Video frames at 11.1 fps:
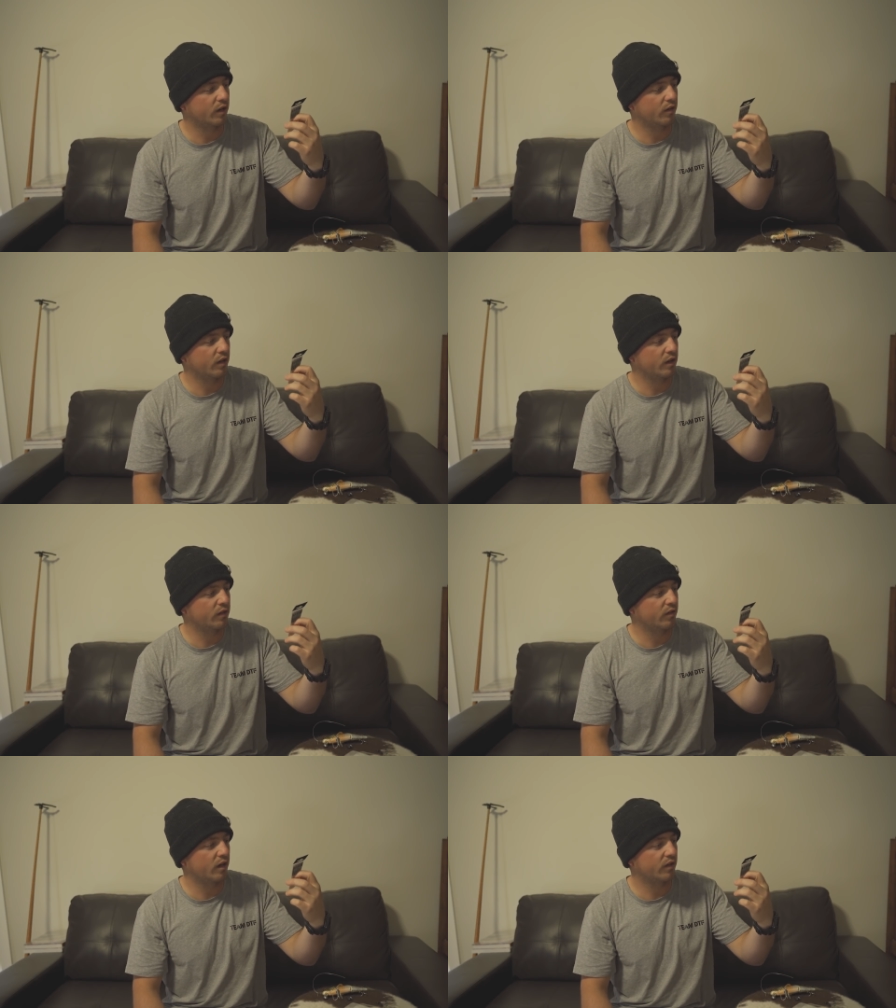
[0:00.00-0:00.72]
Now
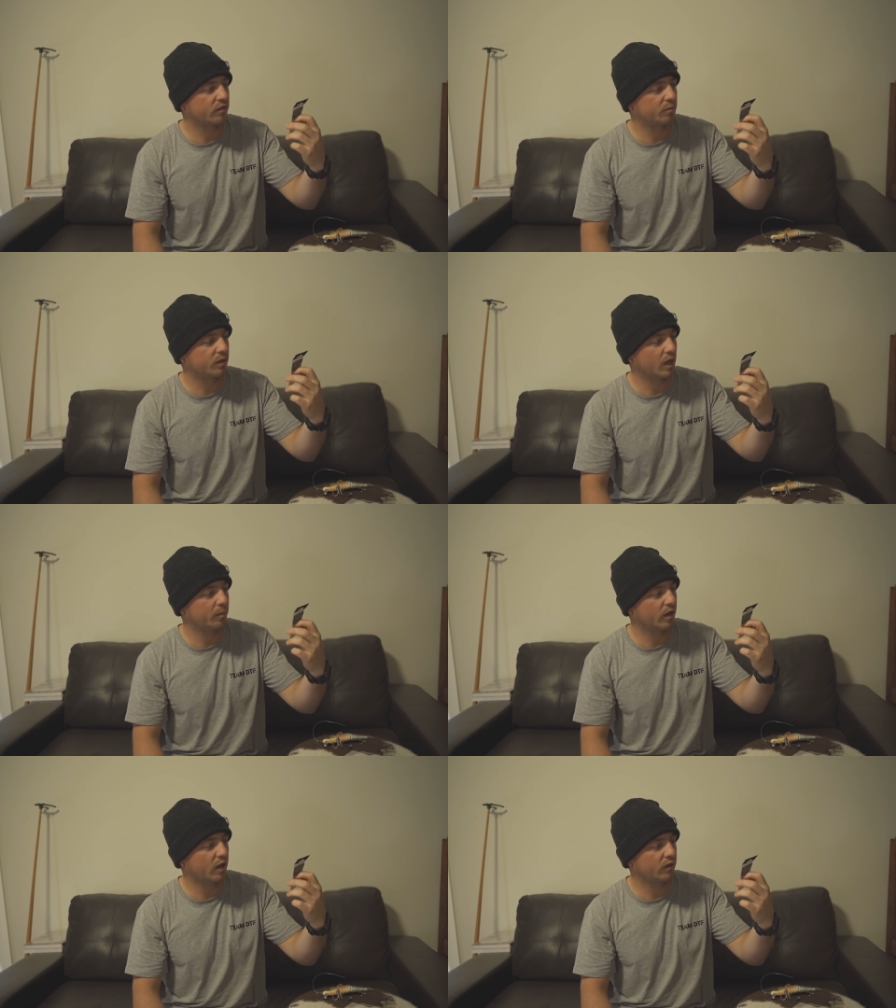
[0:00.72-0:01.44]
these are some
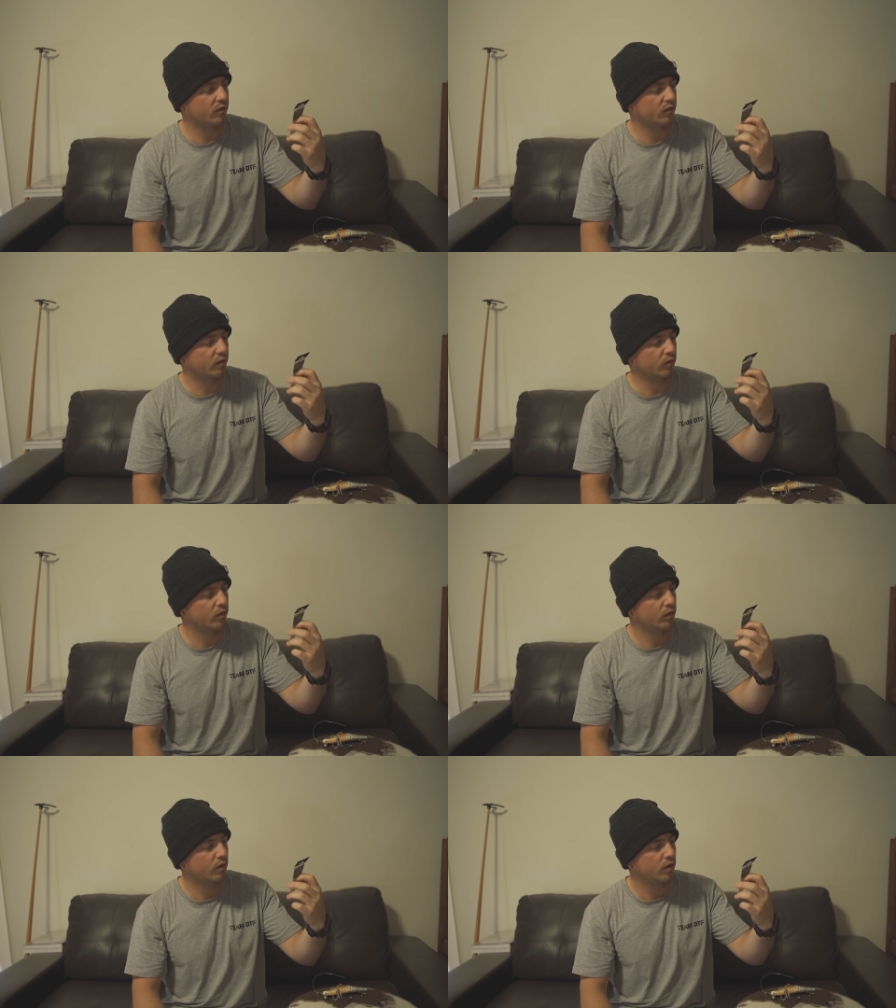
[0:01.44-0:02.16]

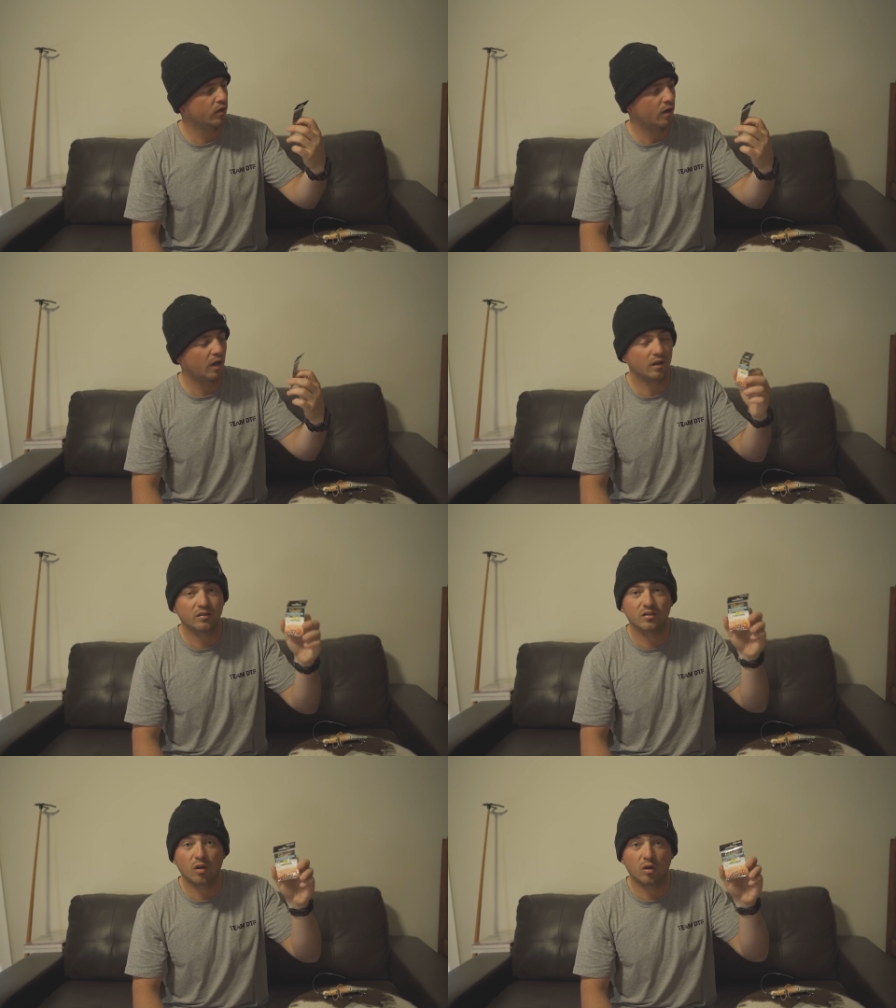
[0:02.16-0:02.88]
Gamakatsu
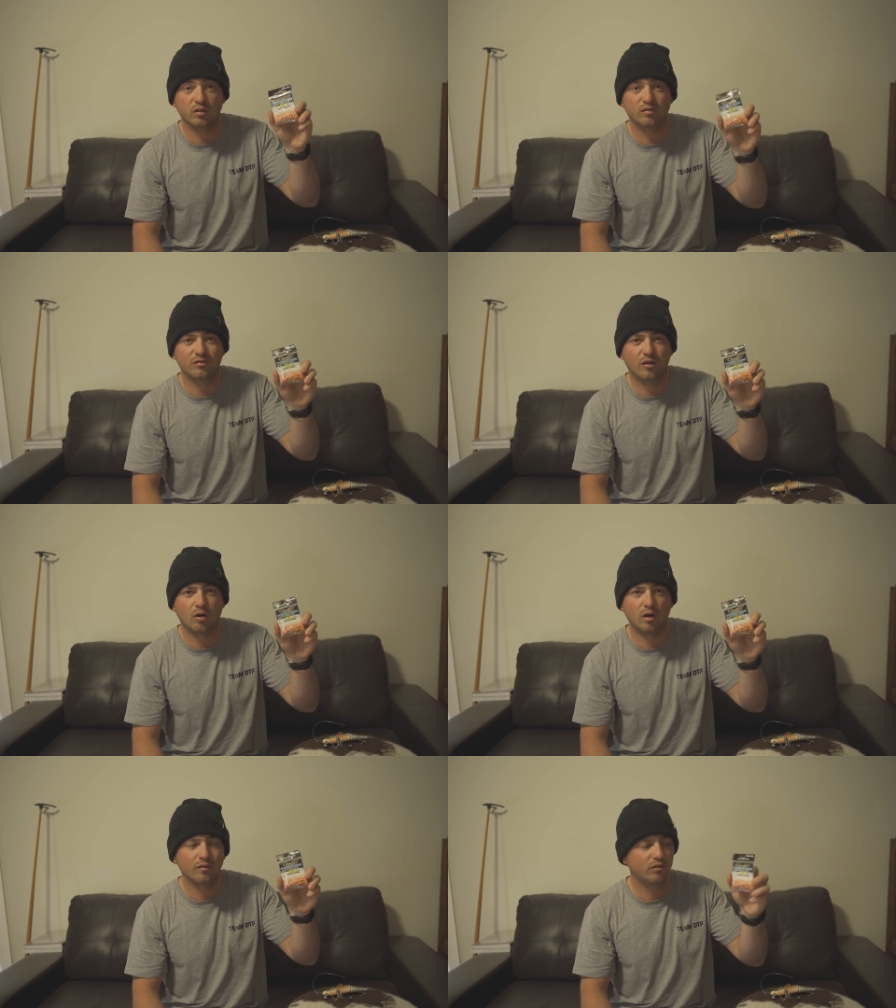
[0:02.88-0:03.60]
size
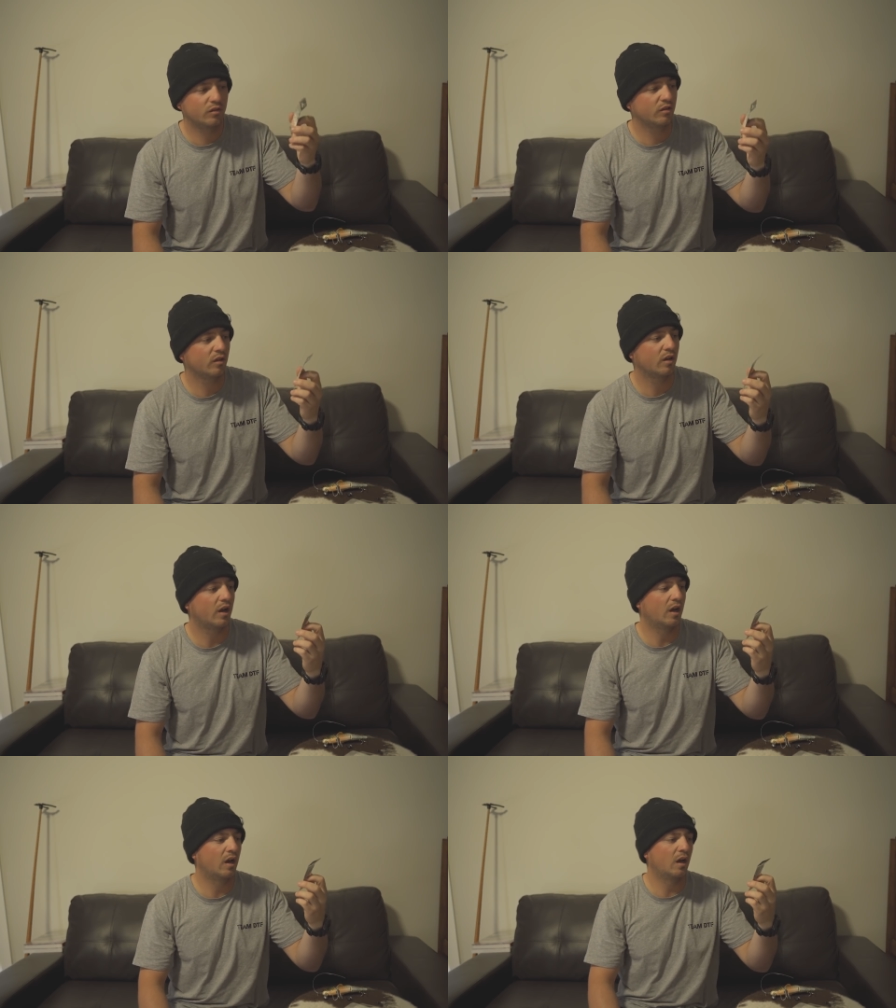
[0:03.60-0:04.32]
5s.
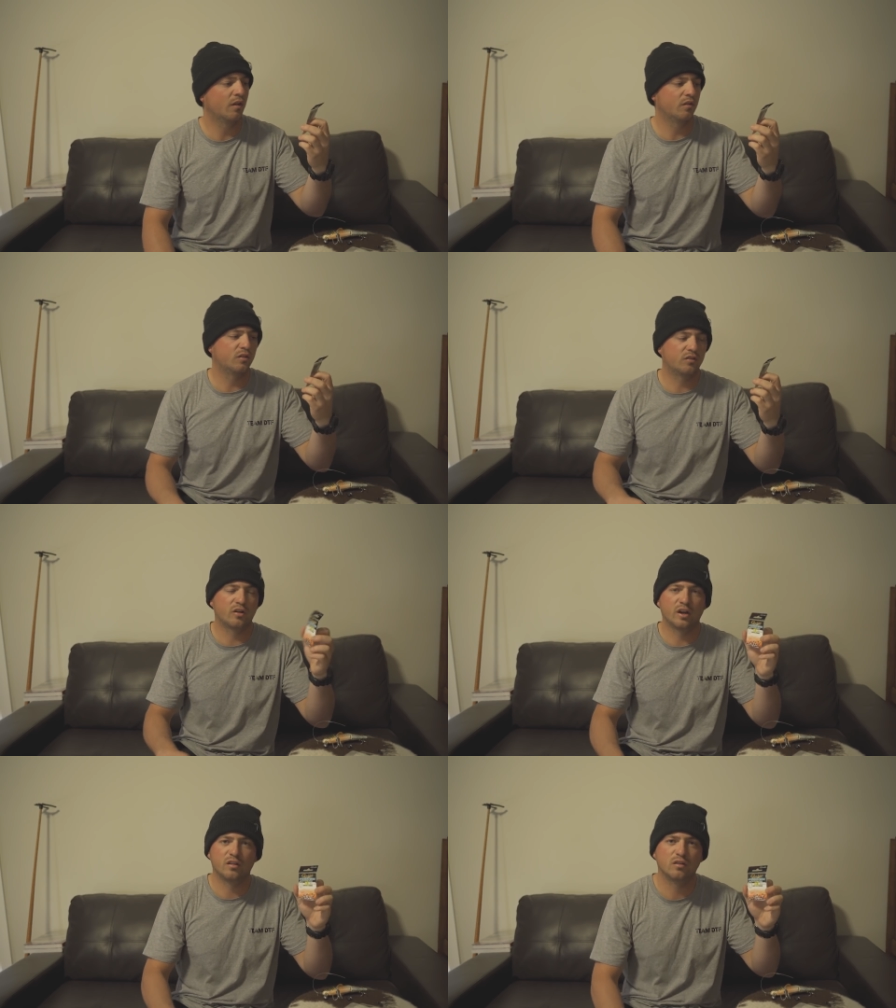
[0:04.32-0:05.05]
The
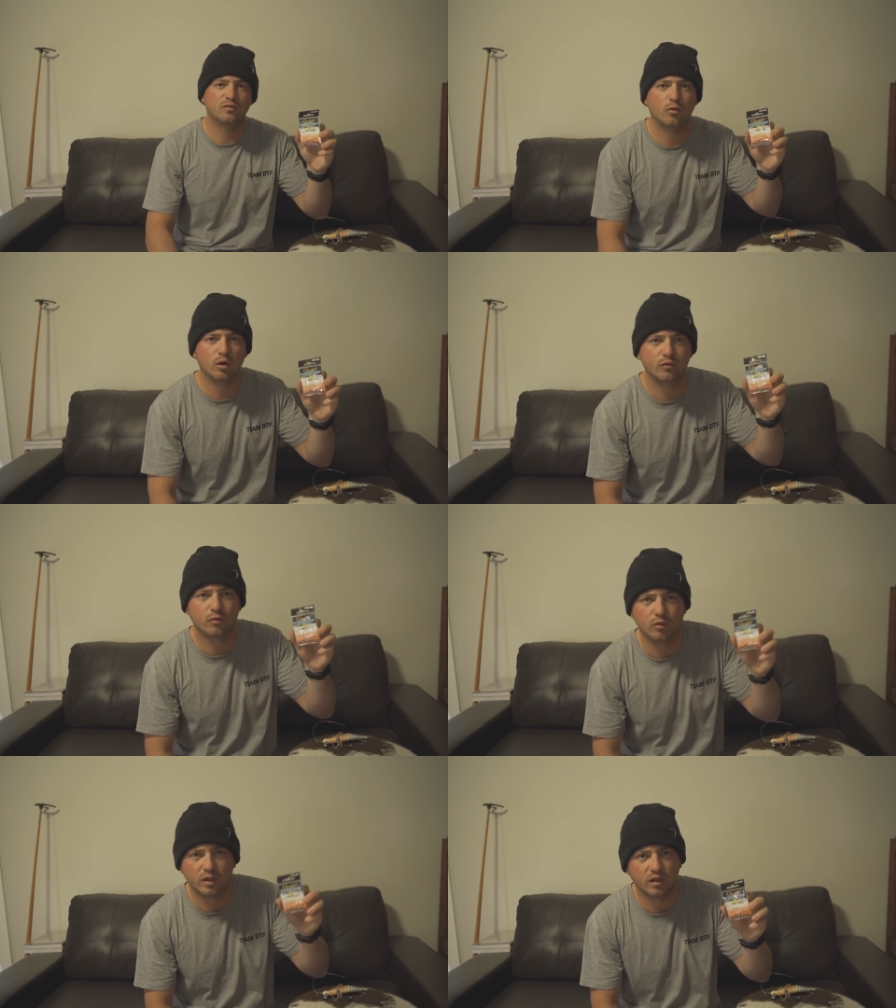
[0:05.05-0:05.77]
strength is
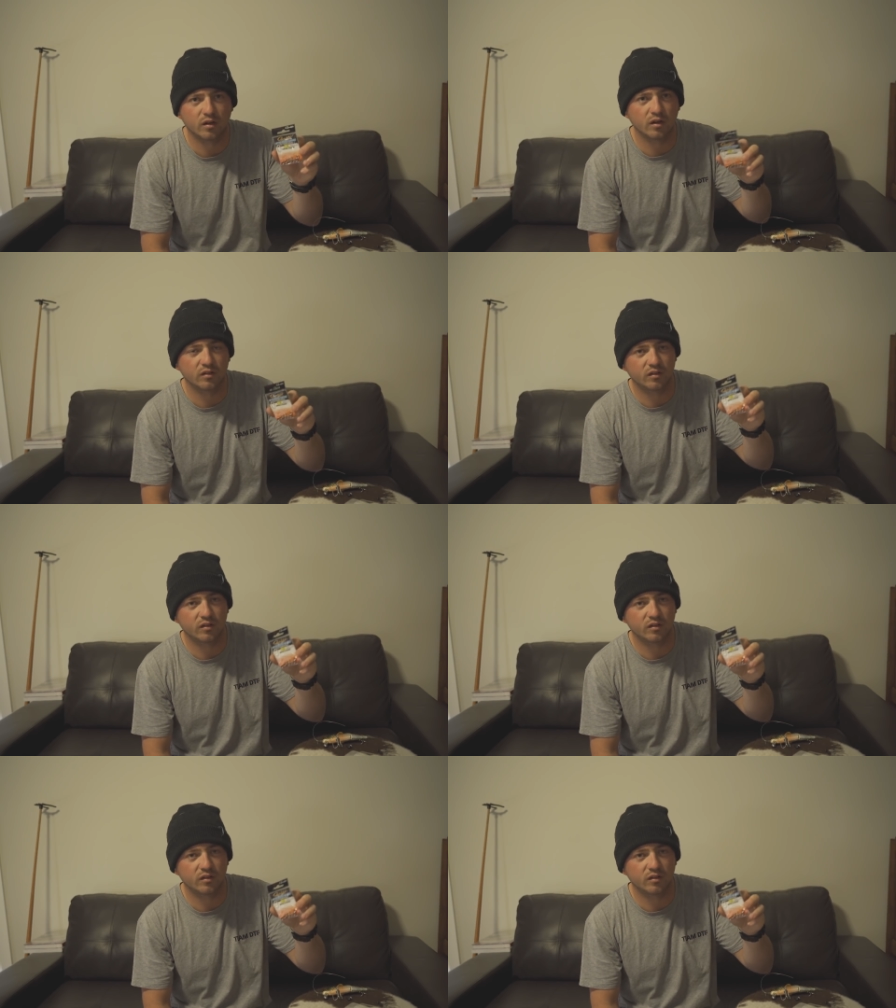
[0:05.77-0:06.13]
44 kilos,